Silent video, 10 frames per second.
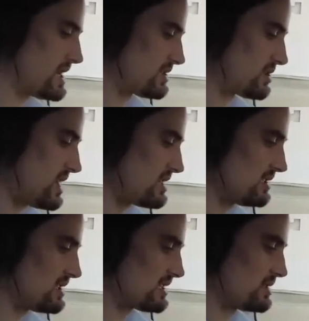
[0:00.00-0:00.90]
and
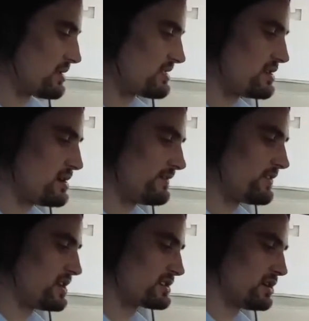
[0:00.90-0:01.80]
registration lasts to the
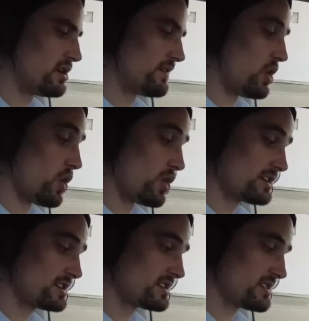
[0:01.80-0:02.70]
31st of
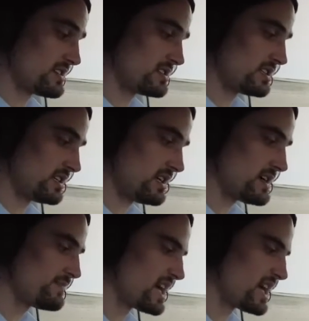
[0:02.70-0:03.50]
August this year.